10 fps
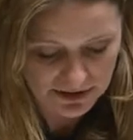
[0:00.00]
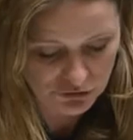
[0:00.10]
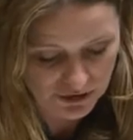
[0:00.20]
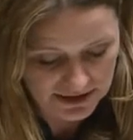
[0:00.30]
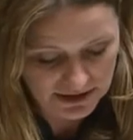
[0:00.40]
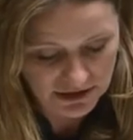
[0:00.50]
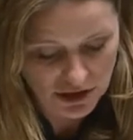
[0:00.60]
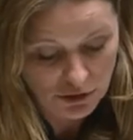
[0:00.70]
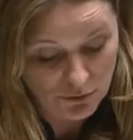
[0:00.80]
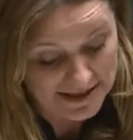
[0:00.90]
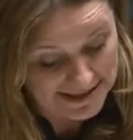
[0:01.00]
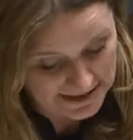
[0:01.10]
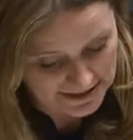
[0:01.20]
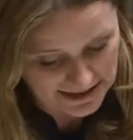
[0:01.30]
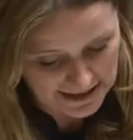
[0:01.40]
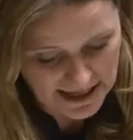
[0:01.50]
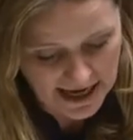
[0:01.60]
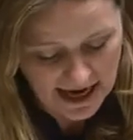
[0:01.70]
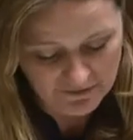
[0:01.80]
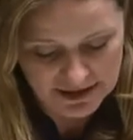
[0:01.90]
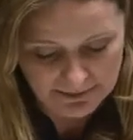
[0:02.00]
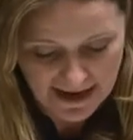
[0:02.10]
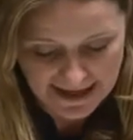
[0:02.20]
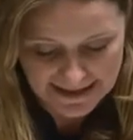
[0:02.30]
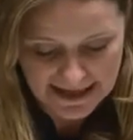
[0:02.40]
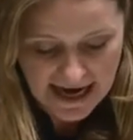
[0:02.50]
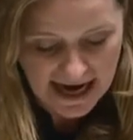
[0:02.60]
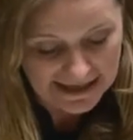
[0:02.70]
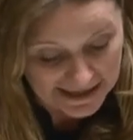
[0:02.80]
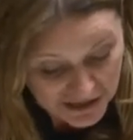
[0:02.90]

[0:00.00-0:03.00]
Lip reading: be treated with dignity and respect. And I